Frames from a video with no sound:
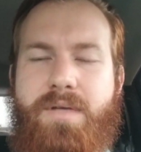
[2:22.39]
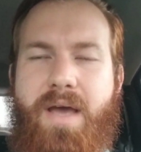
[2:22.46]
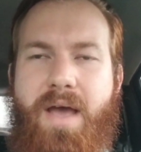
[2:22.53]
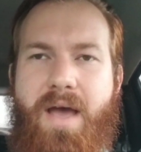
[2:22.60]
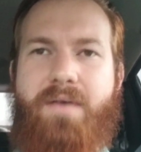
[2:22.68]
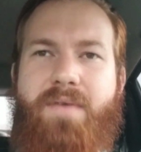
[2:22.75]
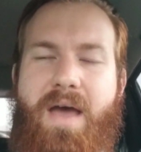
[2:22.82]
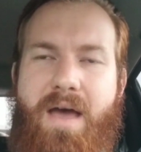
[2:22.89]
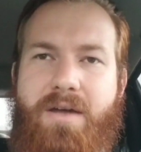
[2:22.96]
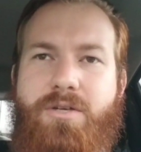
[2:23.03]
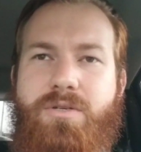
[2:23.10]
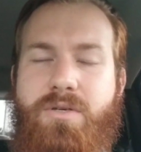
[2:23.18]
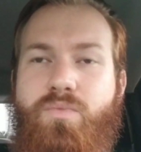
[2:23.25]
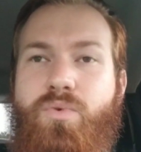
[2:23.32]
to have
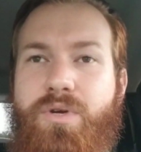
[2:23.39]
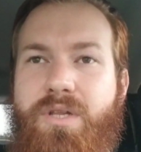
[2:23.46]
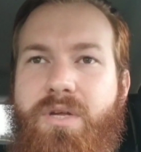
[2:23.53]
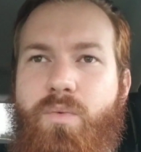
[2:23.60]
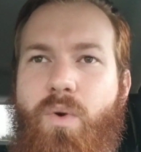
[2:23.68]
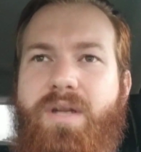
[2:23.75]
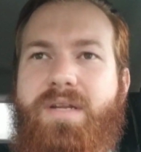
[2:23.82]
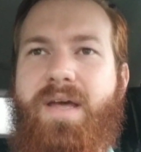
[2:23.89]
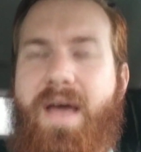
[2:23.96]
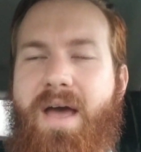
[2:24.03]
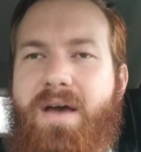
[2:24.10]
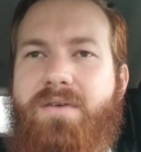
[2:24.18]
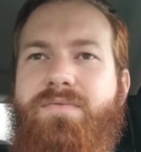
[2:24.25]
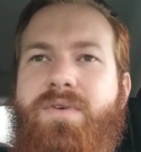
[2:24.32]
actually he really wanted to
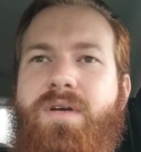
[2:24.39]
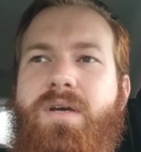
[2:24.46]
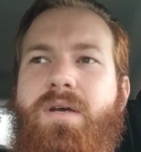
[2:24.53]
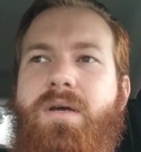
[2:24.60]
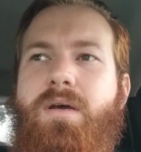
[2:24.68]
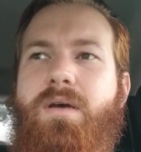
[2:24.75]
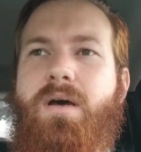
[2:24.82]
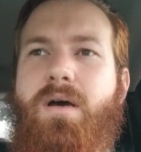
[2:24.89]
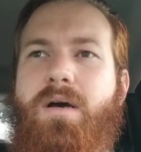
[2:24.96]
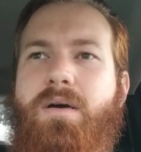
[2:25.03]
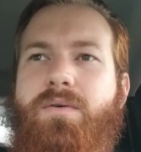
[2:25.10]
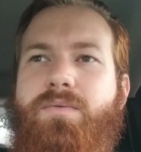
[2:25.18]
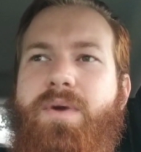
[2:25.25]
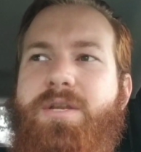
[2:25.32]
have
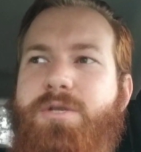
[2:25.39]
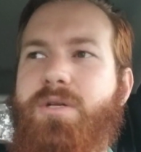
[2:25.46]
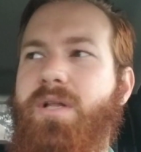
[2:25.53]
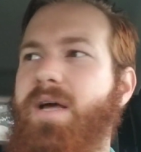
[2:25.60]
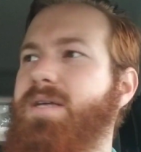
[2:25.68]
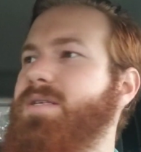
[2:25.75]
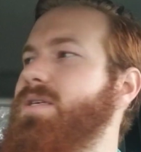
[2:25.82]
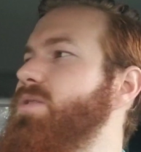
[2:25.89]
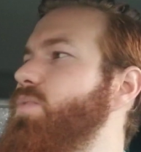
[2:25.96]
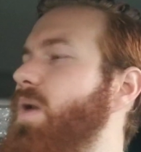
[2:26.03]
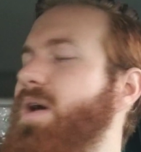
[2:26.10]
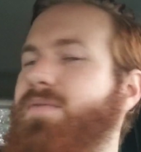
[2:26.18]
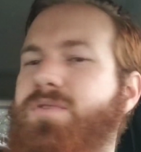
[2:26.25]
uh, Rachel as his wife.